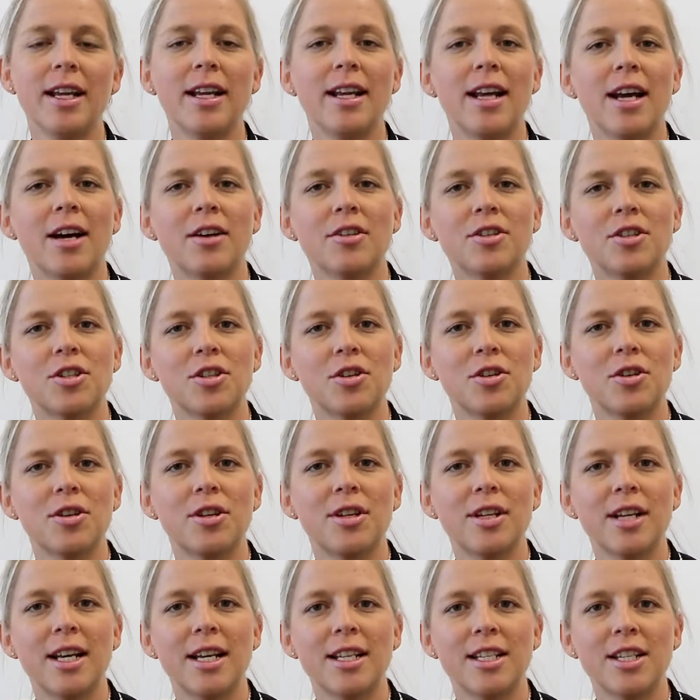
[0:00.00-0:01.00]
in our
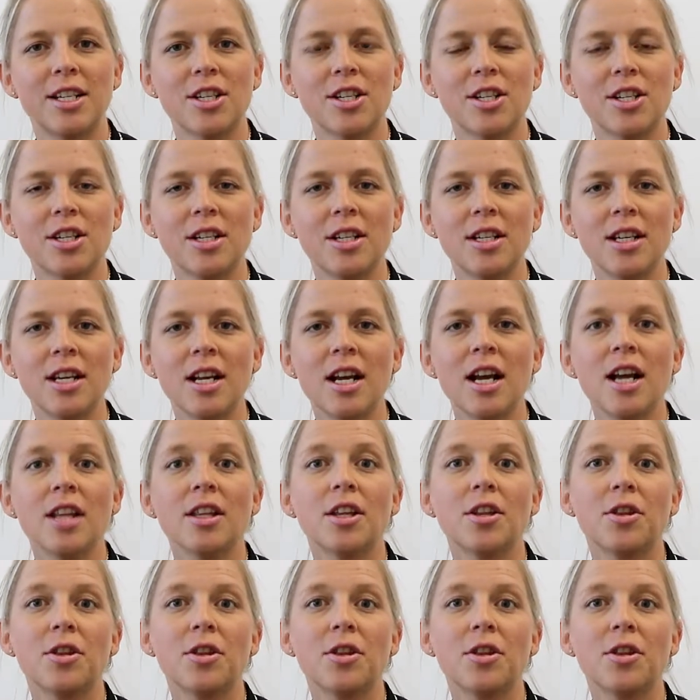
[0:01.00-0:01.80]
June edition